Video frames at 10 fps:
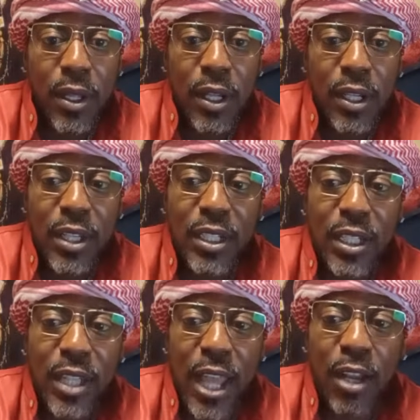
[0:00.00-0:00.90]
That's
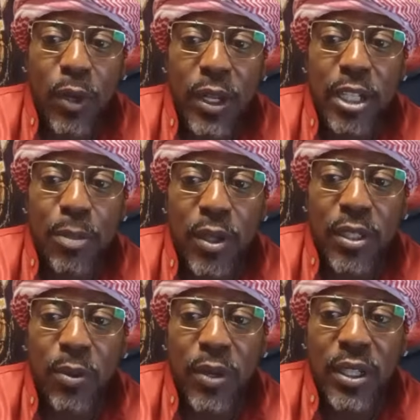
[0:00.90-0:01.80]
just like a religious
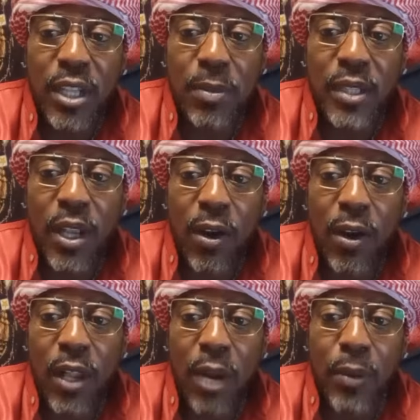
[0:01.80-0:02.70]
person reads something and say,
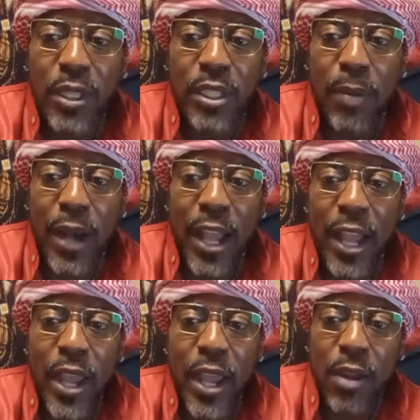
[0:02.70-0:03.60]
all I read is the
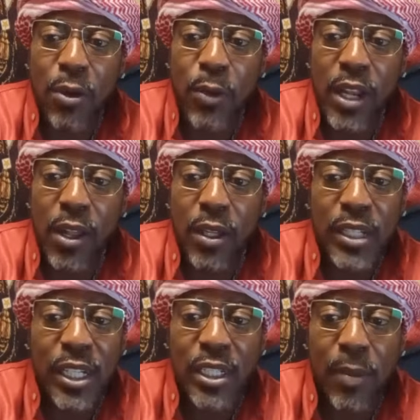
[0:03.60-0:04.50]
Bible. And I don't read
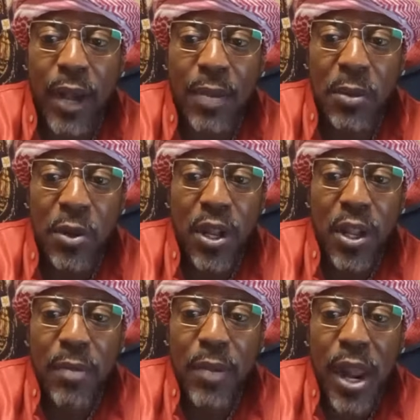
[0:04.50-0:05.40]
just the Bible.
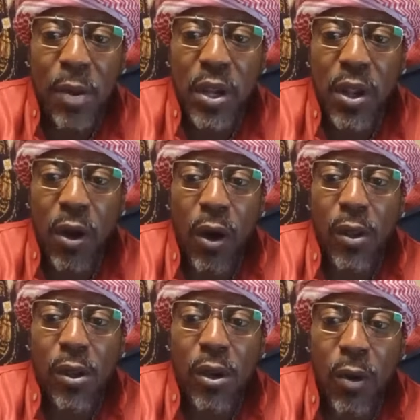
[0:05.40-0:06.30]
Man, I read all
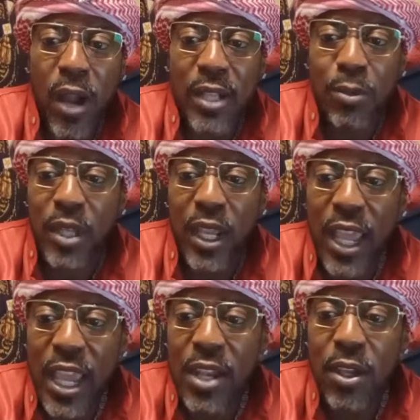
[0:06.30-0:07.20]
the Qurans with the
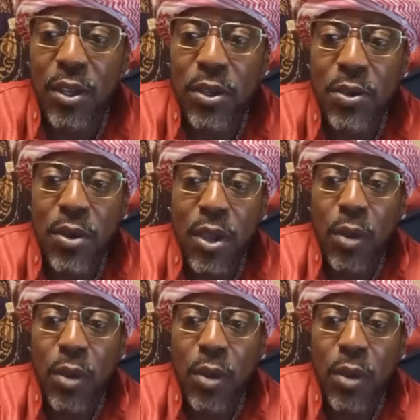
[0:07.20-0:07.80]
K and the Q.